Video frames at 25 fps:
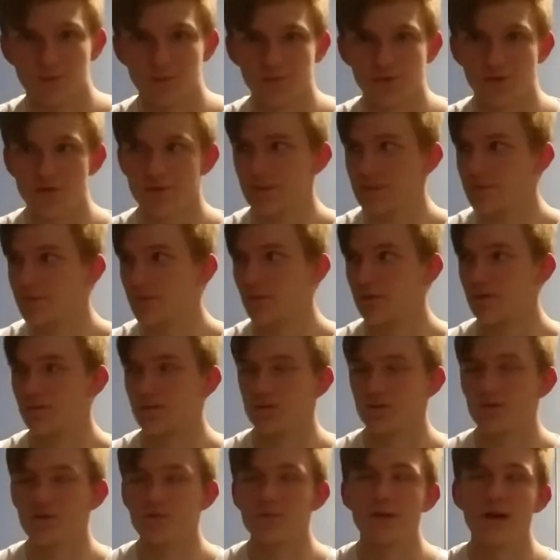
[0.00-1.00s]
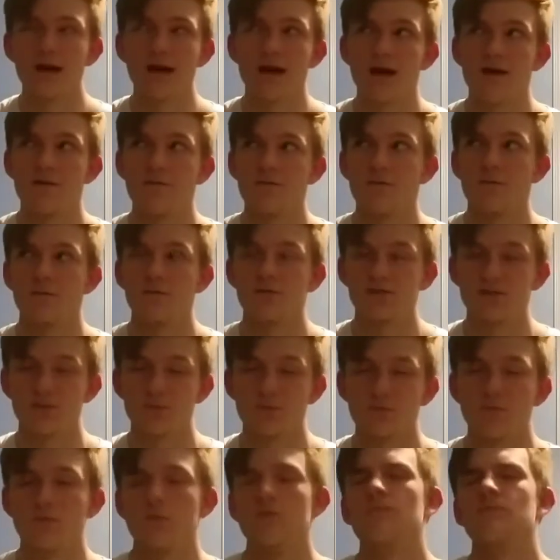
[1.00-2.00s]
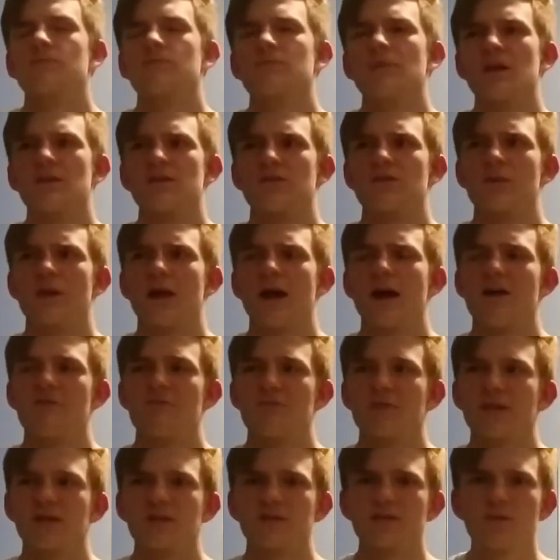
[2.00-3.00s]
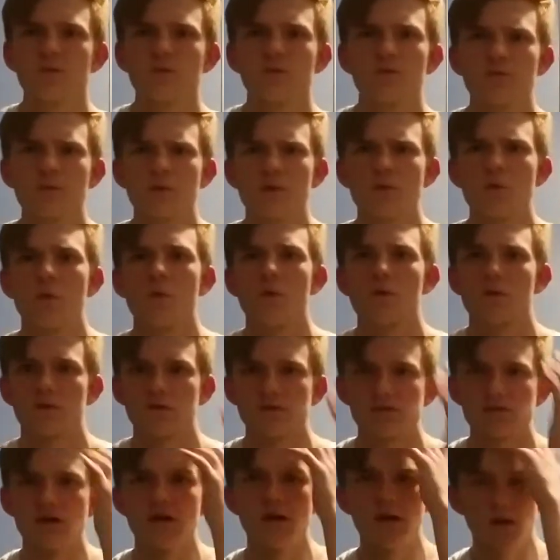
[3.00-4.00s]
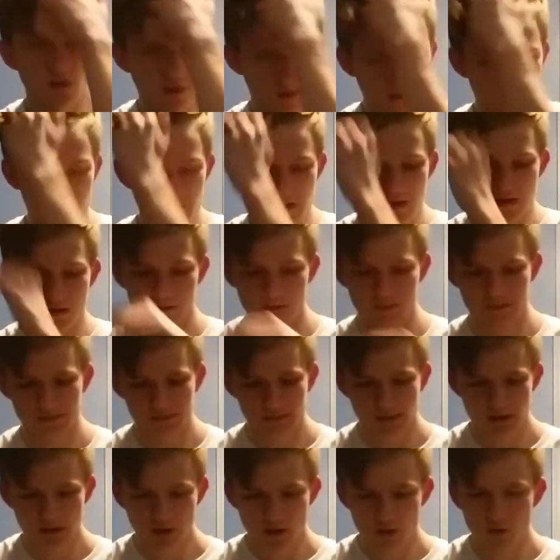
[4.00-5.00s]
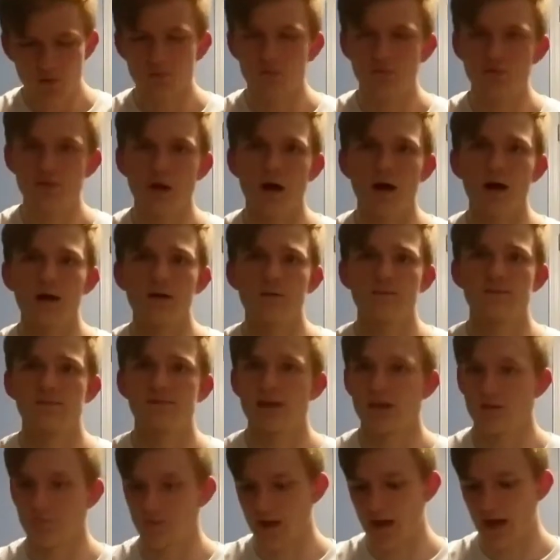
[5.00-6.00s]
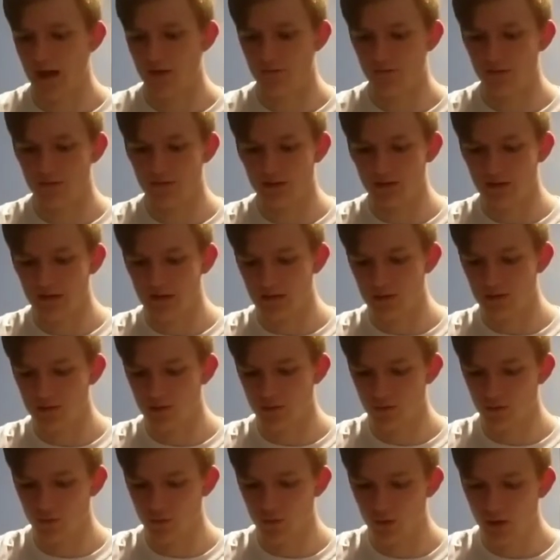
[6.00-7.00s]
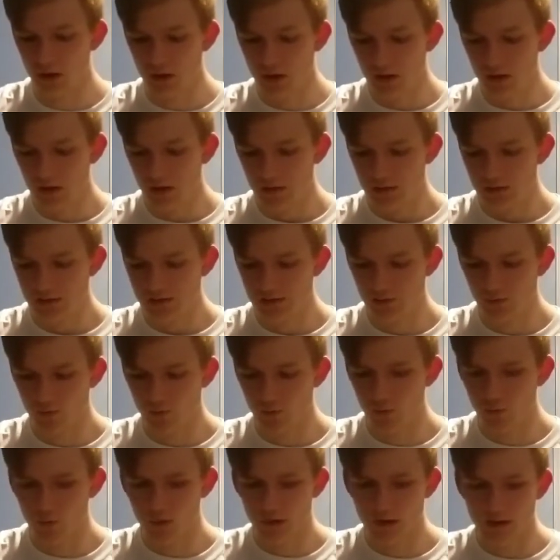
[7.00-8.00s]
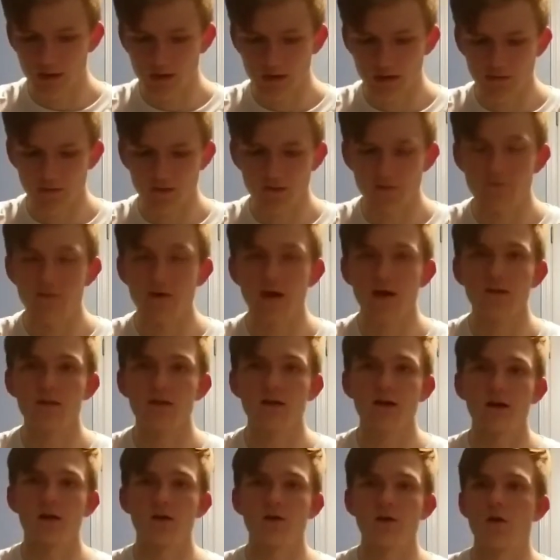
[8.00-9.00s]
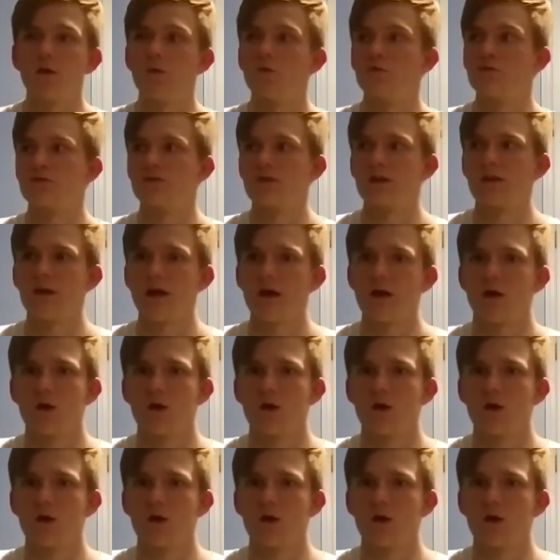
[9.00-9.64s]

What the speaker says: who's only been bowling for 2.5, well, not 2.5, but like 2 3/4 of years, who taught himself everything he knew to a point, and then finally got a coach